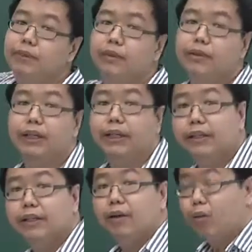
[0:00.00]
Okay,
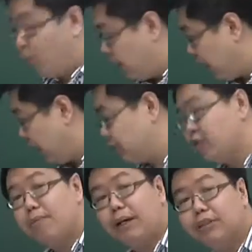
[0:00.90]
why x
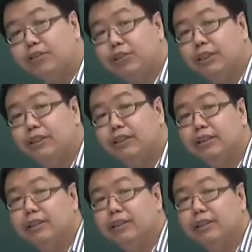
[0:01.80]
equals minus 3?